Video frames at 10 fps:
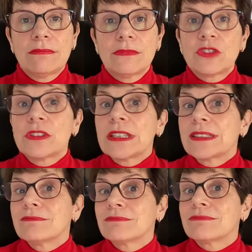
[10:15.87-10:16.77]
so that
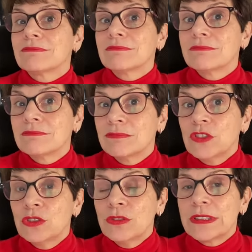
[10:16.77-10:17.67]
you
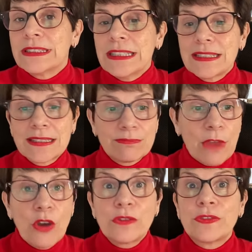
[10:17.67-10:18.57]
know this
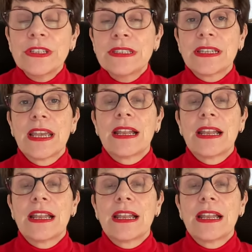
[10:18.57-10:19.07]
outfit